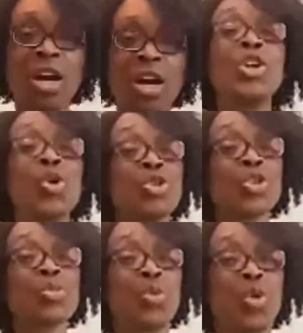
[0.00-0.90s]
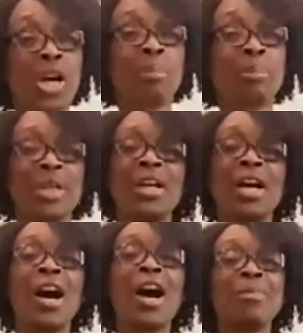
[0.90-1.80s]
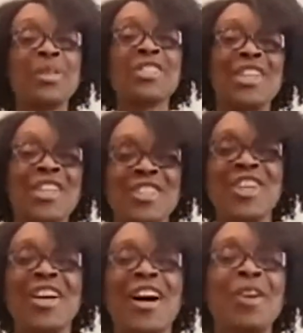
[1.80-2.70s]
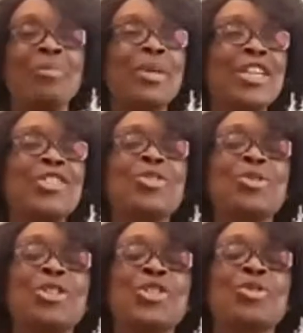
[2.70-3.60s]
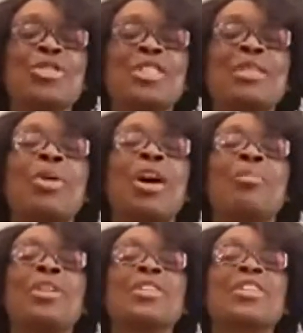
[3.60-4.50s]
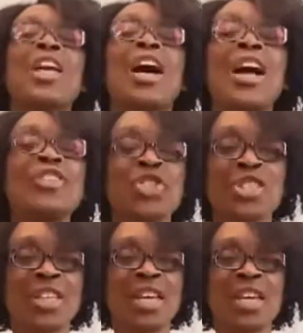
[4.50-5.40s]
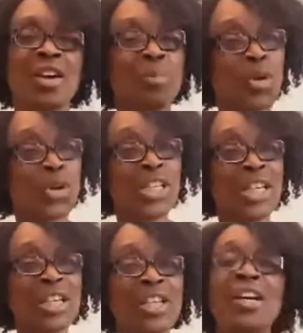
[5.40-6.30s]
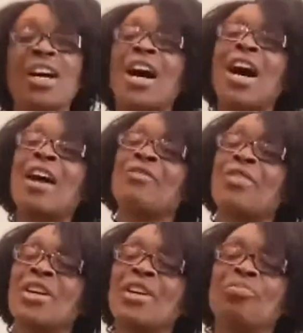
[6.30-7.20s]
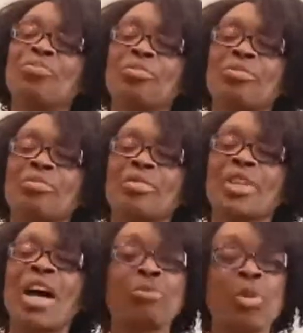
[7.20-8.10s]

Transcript: who should walk up the stairs into the children's department and just say, "Oh, morning, I've